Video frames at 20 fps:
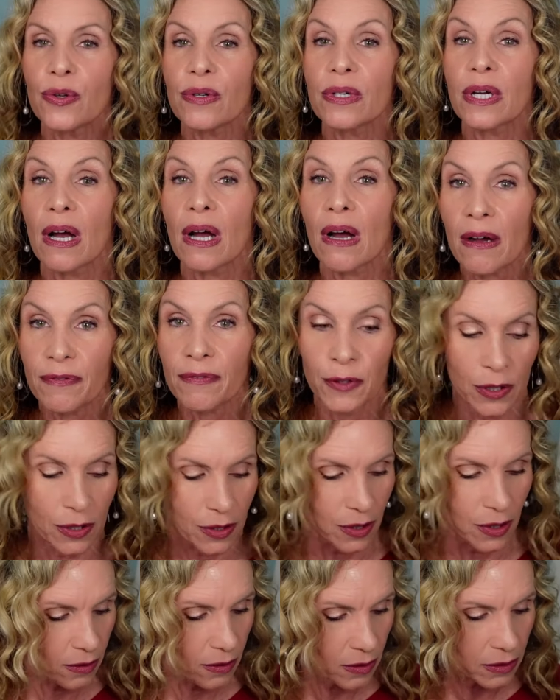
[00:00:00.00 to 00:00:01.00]

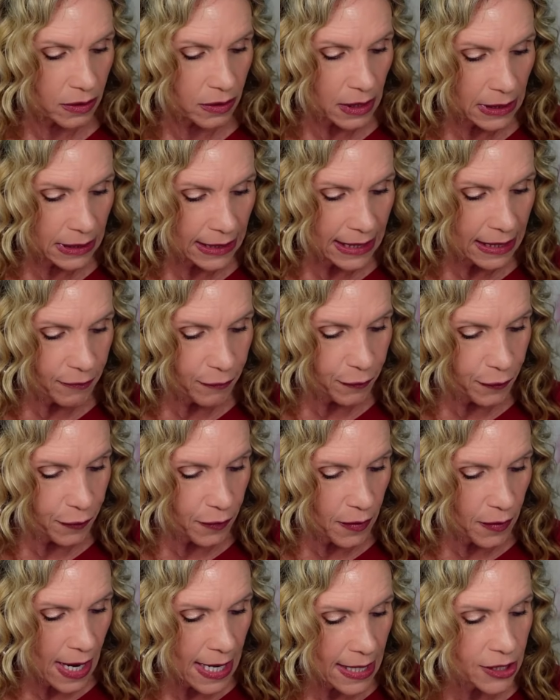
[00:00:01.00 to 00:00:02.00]
CoverGirl Clean
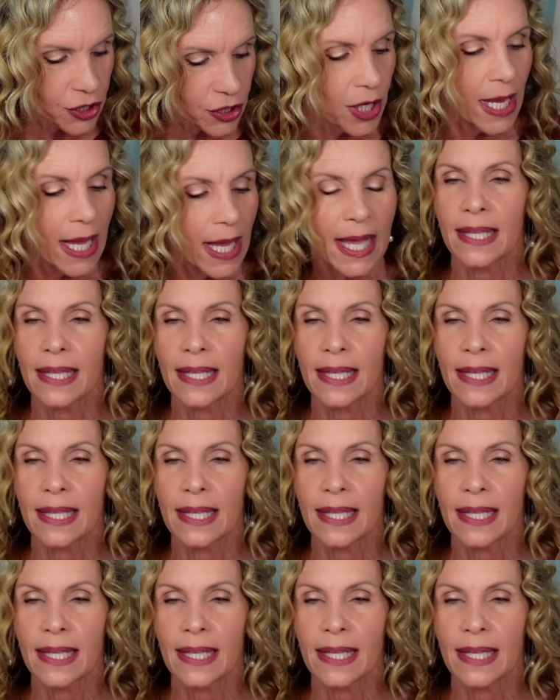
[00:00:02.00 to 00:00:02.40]
Fresh.